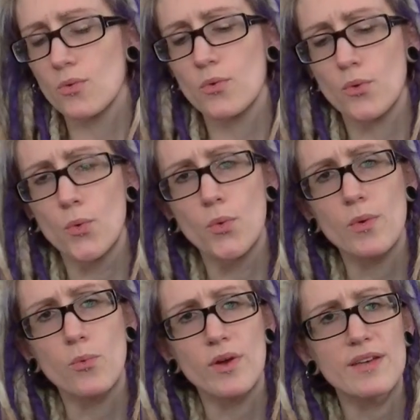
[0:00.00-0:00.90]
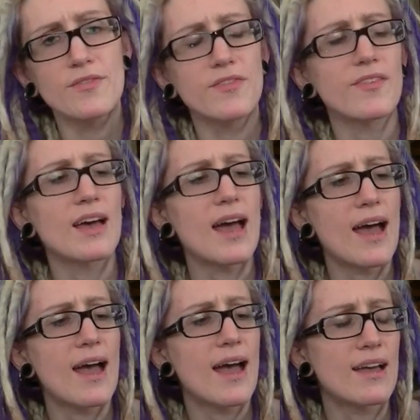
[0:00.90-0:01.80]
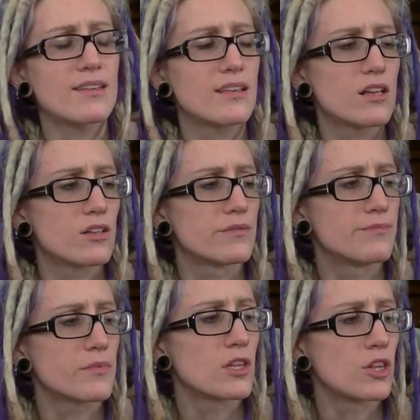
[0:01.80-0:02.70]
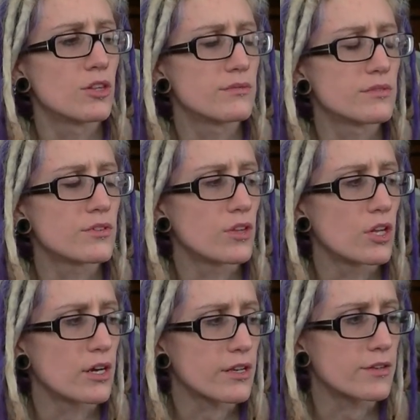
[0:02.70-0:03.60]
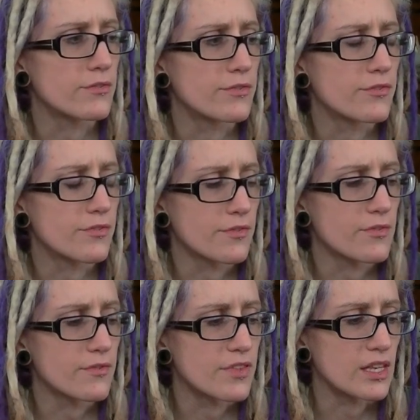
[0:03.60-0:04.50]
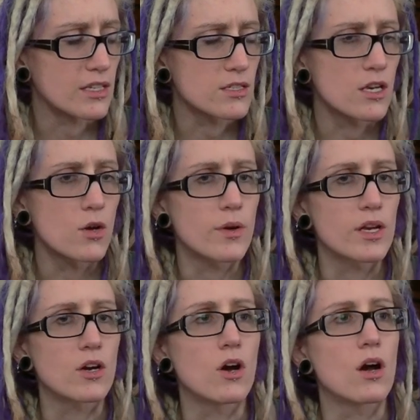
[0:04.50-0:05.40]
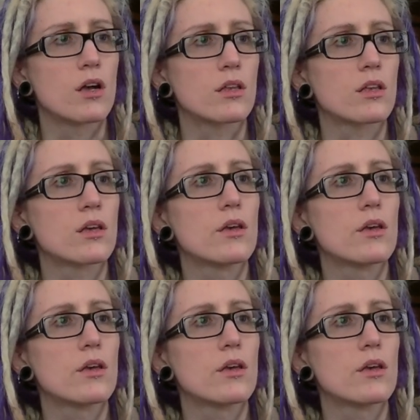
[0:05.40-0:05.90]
she's been mentally derped. Had a lot of things going on